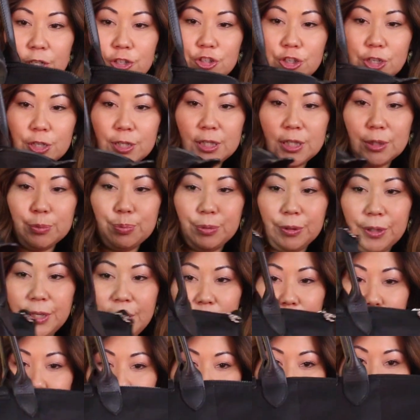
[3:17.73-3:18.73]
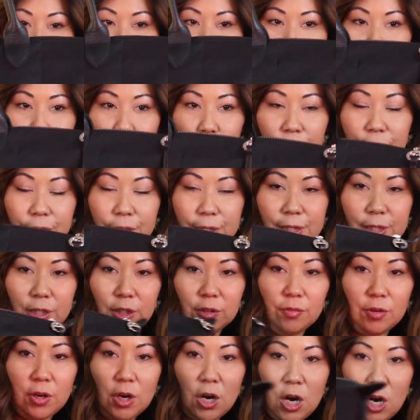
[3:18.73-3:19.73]
it's just the plain black with the
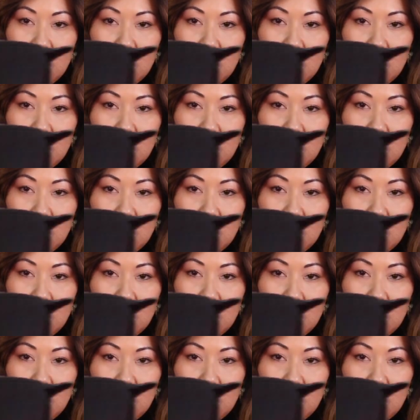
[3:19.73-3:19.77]
silver